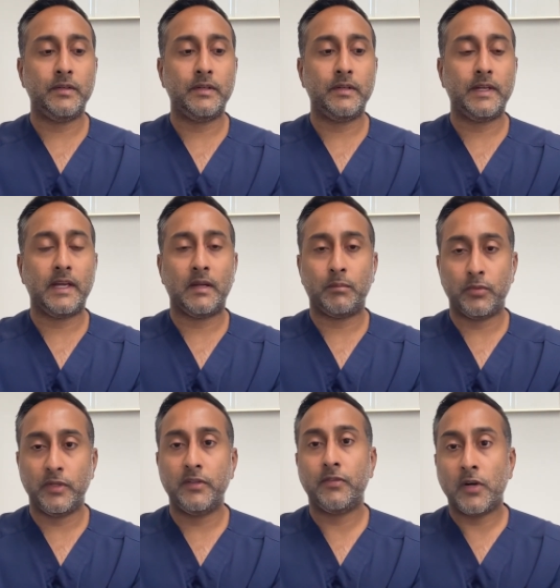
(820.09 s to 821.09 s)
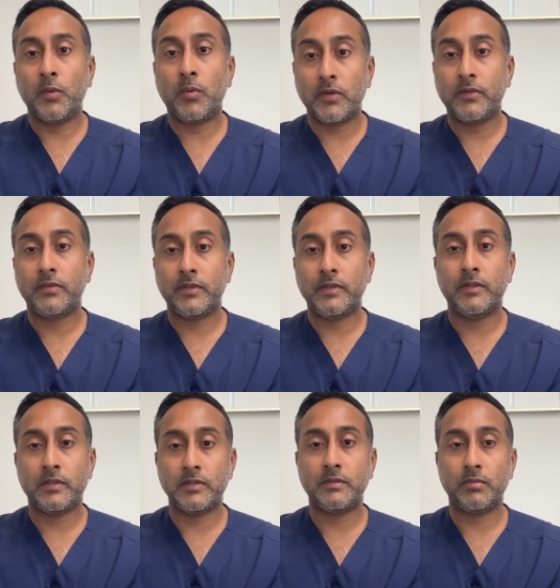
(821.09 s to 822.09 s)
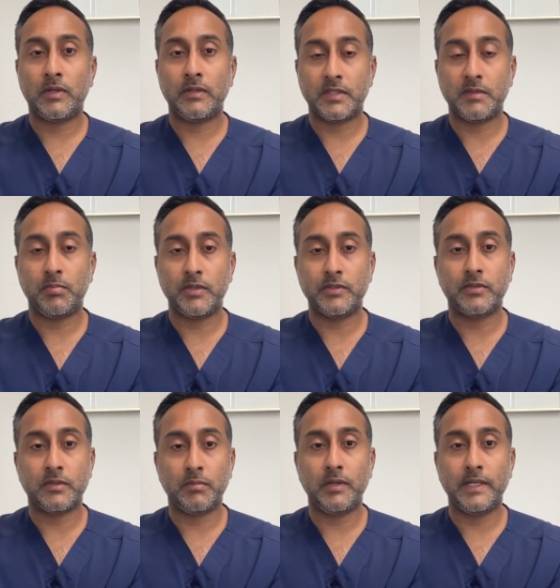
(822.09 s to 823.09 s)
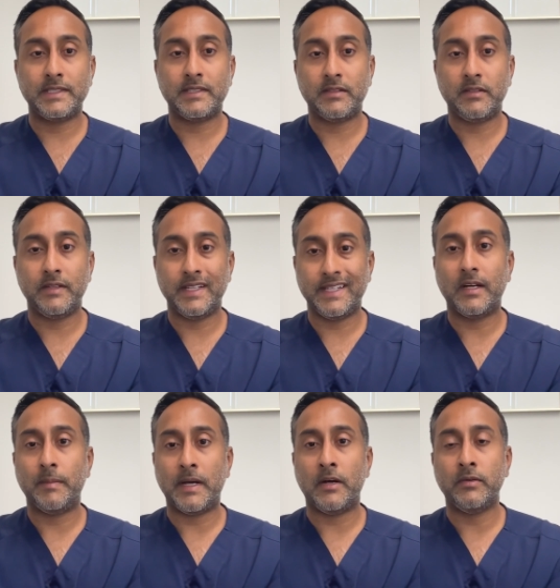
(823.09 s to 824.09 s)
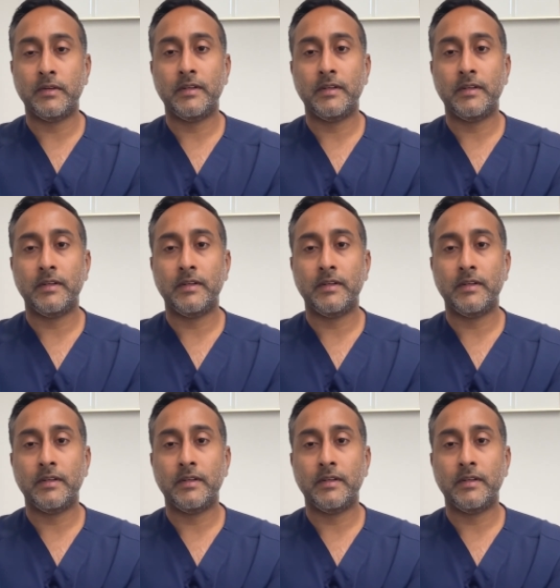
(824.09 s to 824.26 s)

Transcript: can't breathe very well through your nose while the splints are in place until they come out.